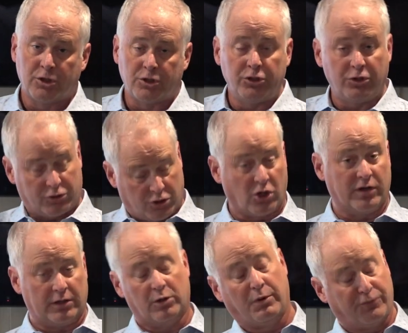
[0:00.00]

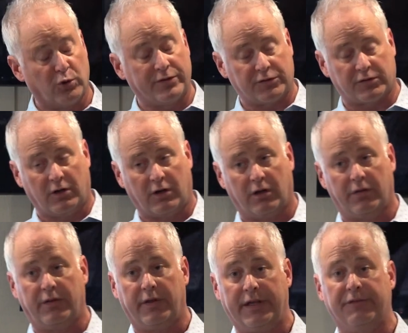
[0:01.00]
Before this
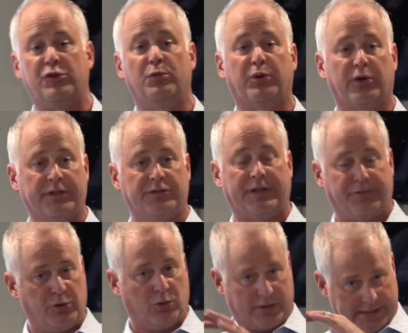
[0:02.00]
law, if
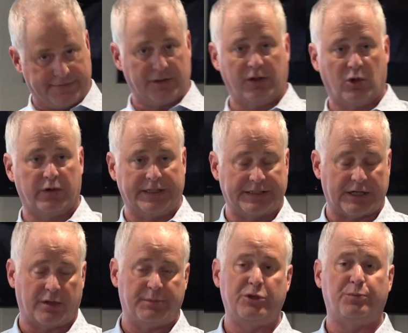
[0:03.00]
you were in the lower
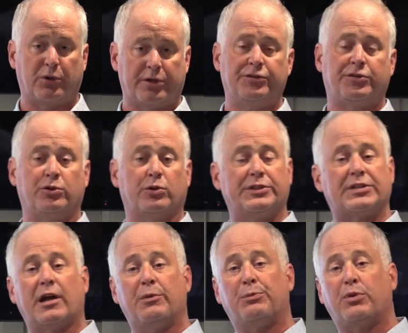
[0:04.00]
income and you put into a
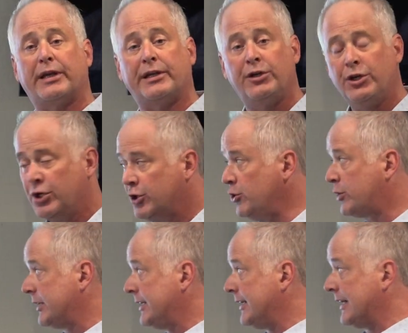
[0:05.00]
retirement plan, you
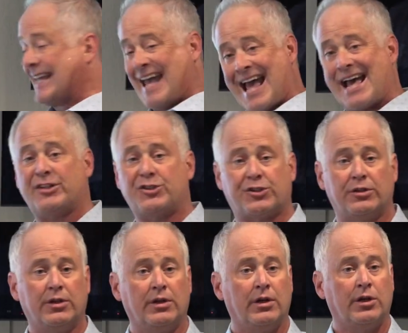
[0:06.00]
could get a cash
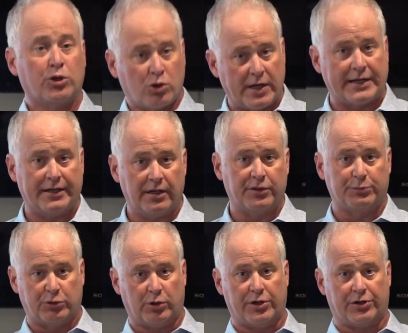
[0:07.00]
credit of up
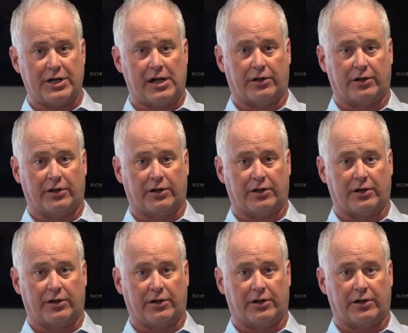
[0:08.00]
to $100.